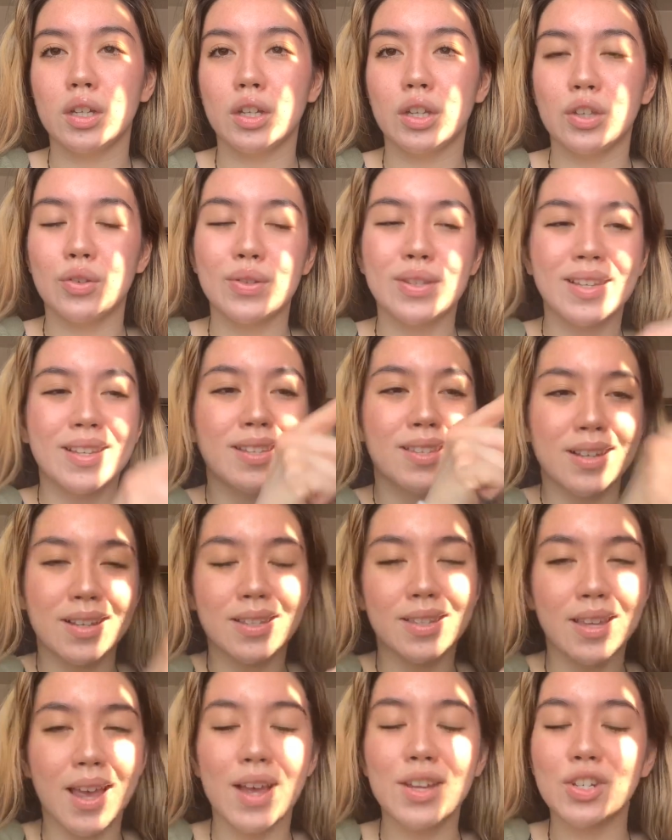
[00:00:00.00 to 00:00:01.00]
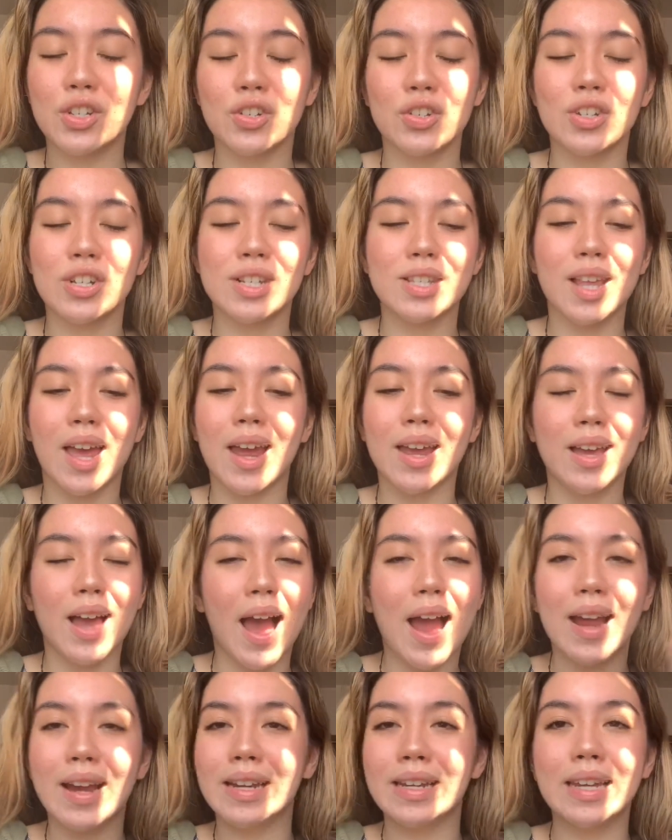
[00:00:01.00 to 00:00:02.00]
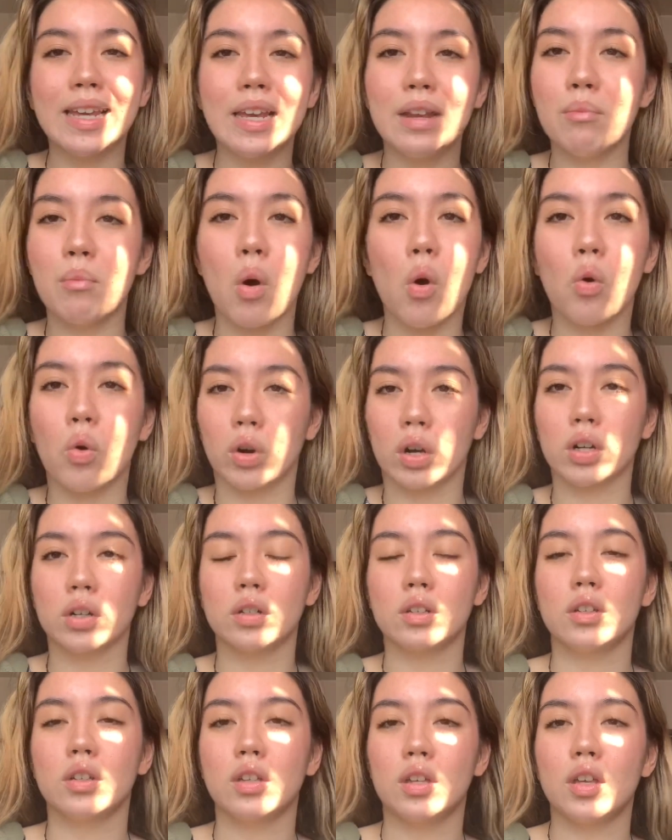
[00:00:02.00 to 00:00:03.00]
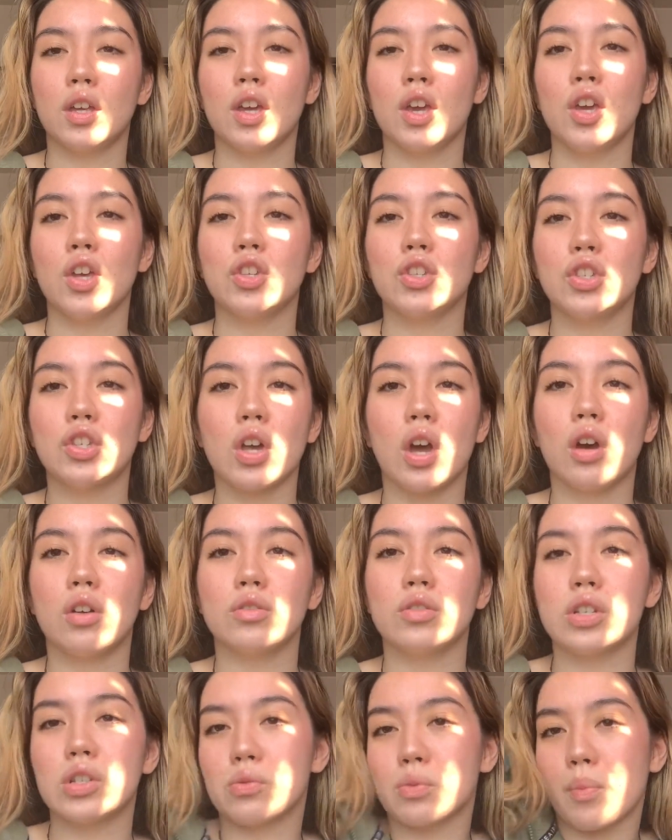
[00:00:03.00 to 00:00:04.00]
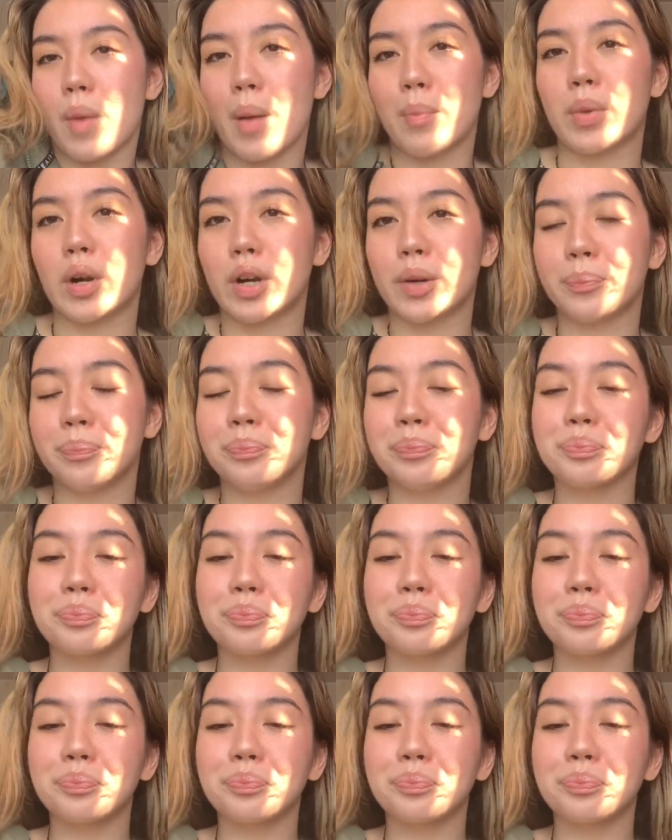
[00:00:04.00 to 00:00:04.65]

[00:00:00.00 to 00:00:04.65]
You see success, you're just like, I need more. So just remember.